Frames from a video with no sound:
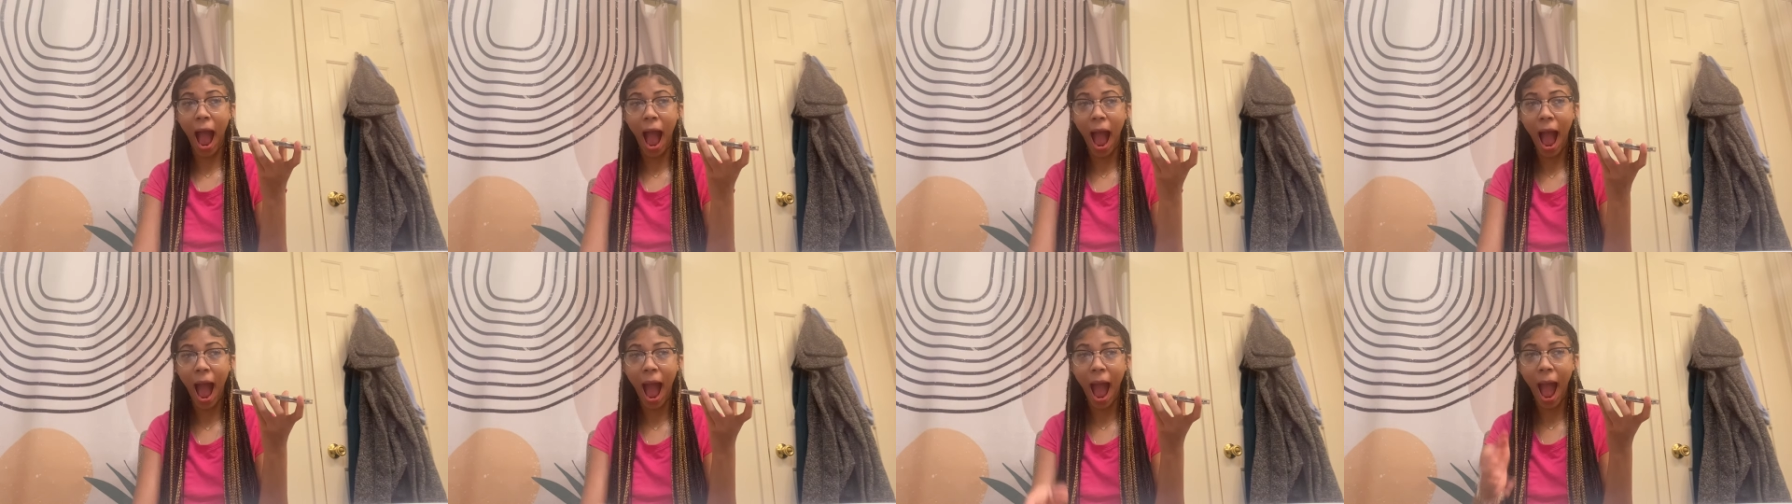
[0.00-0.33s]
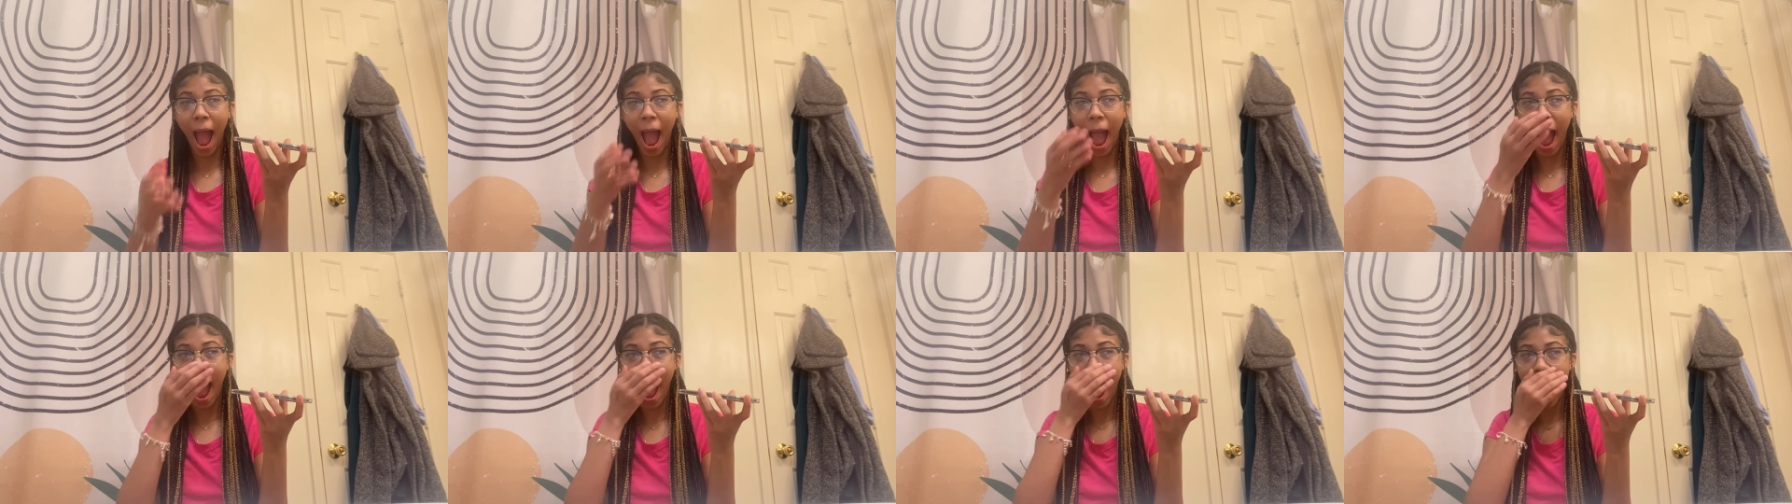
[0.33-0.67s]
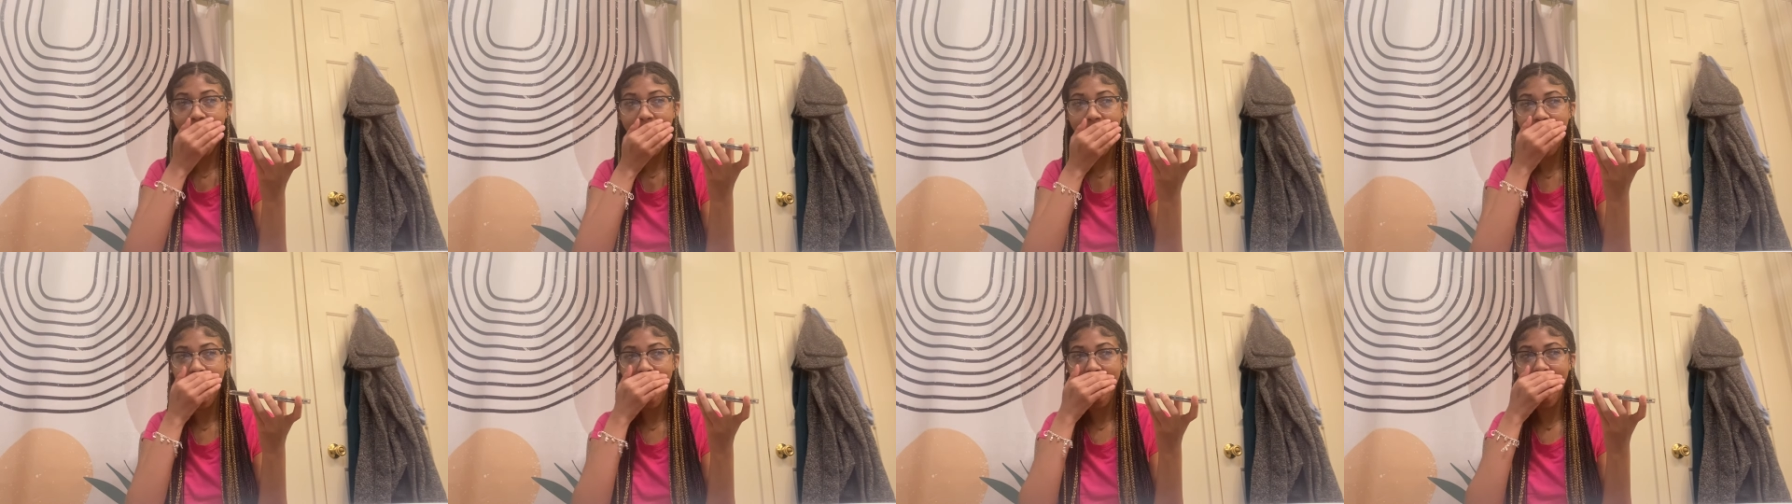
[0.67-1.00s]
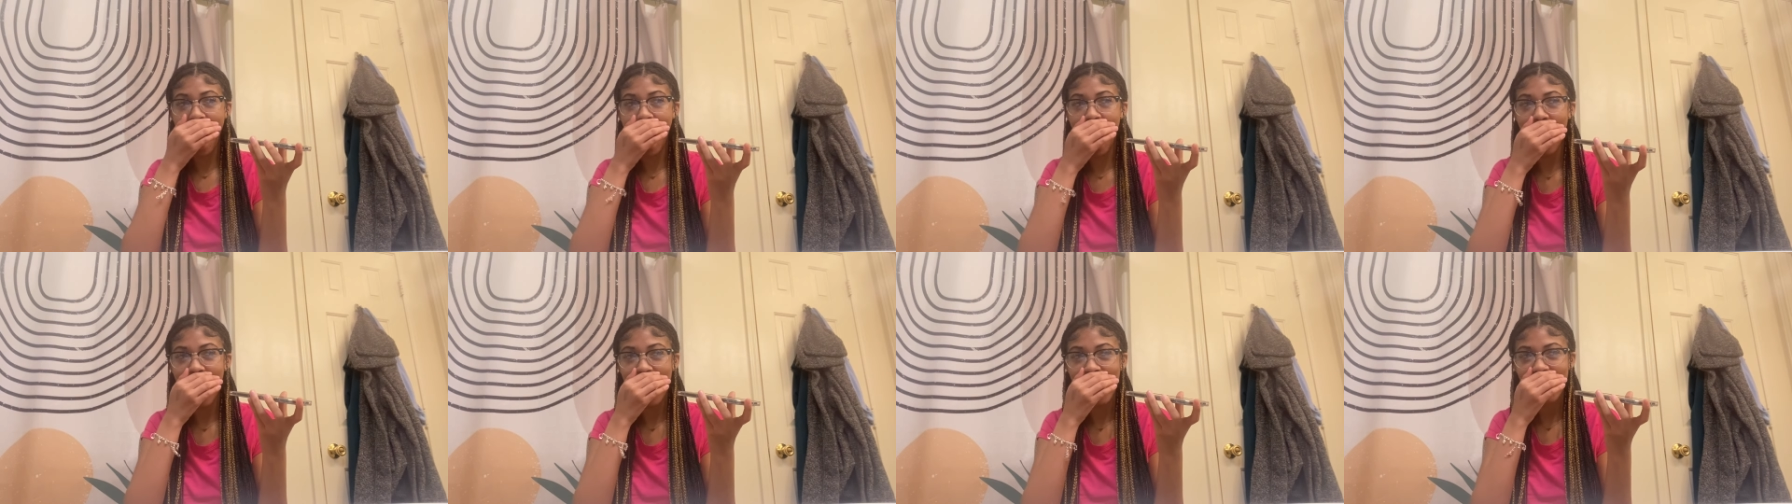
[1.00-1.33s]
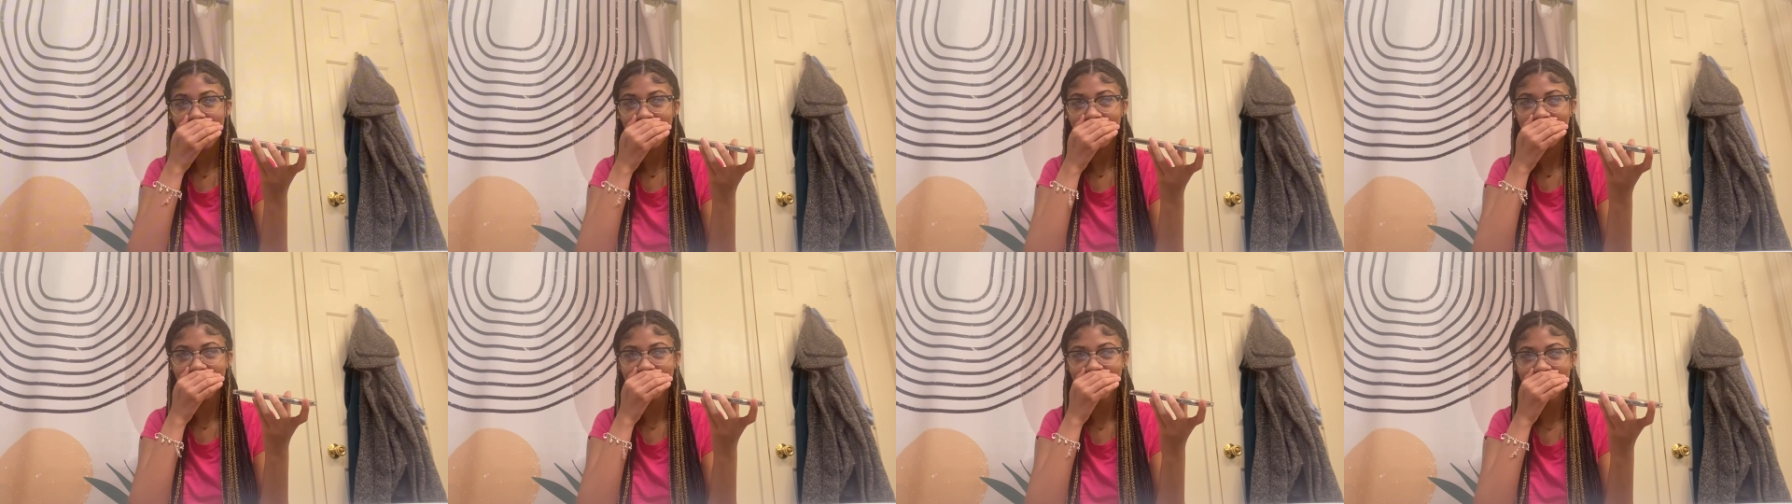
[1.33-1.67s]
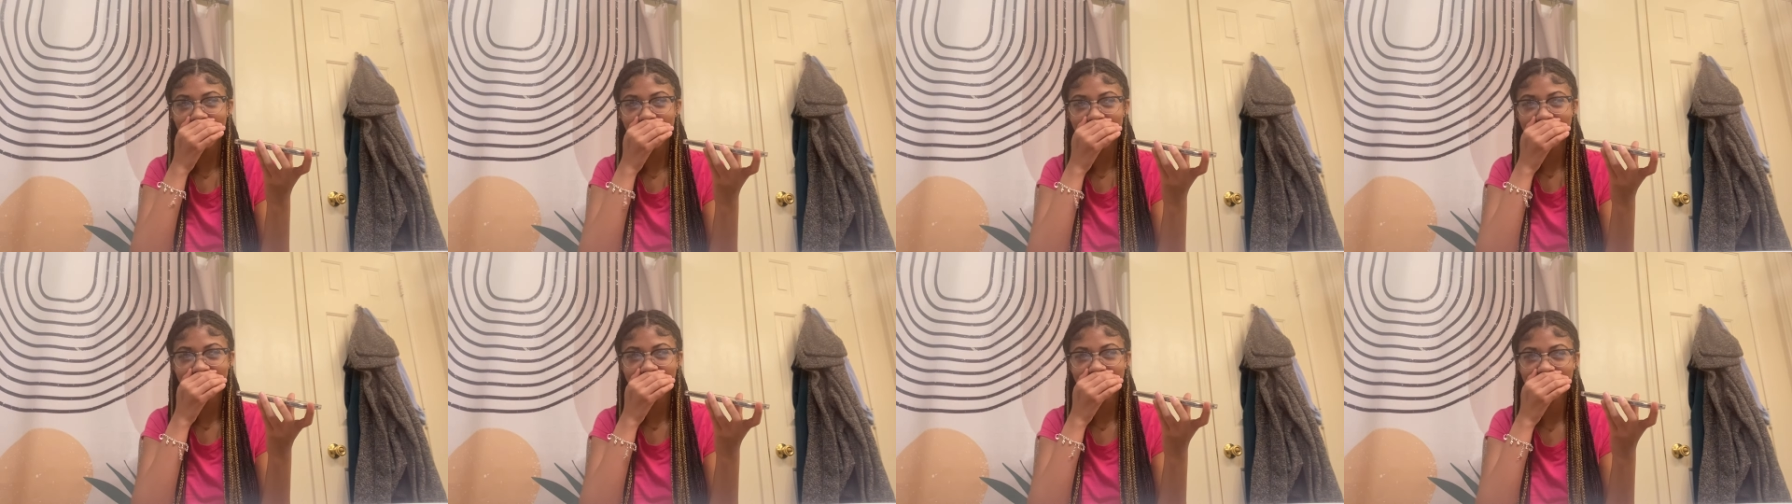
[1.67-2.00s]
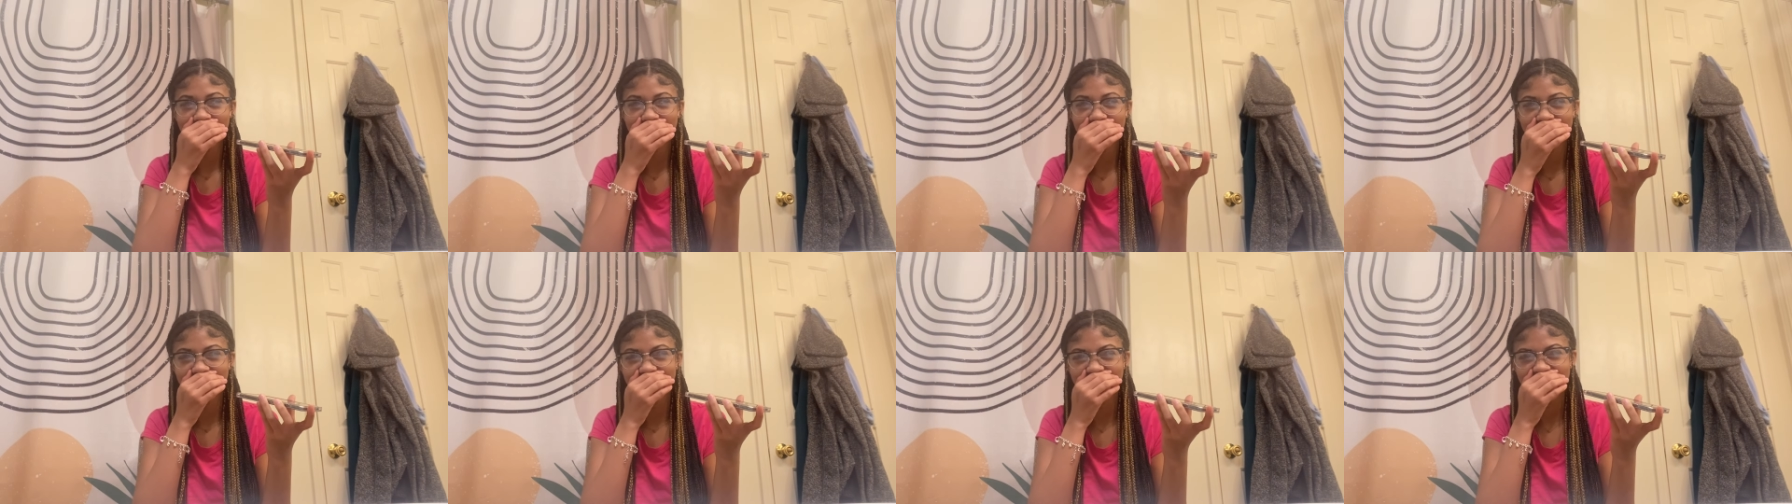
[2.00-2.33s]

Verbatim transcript: phone and he's not responding.